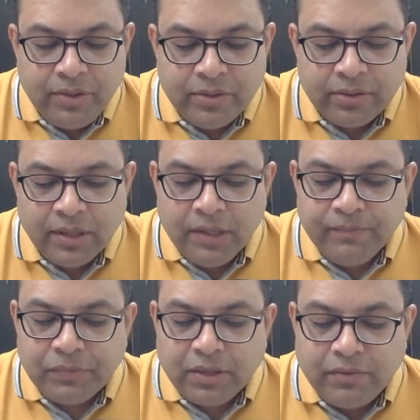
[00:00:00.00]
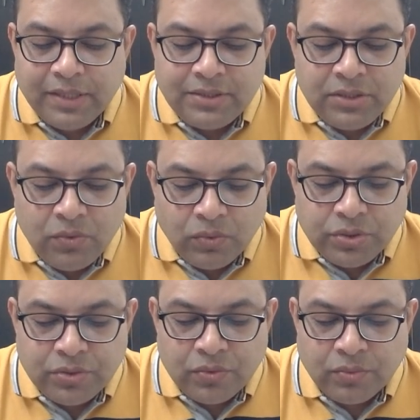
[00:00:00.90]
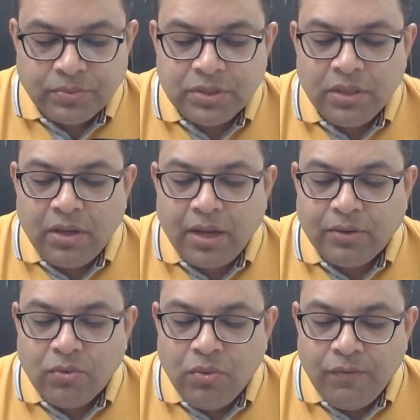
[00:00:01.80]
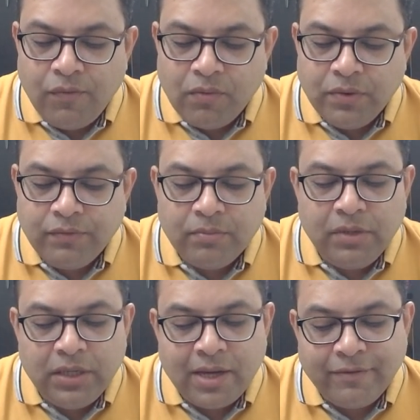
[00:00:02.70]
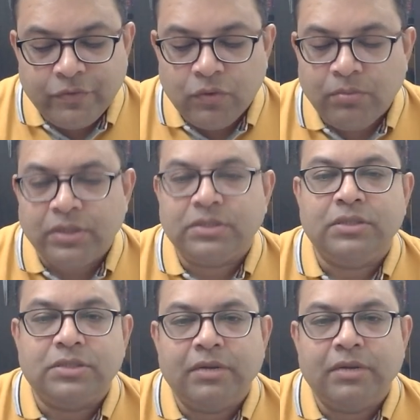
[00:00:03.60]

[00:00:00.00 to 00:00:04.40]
beard, dressed in ochre robes, and go forward from lay life to homelessness?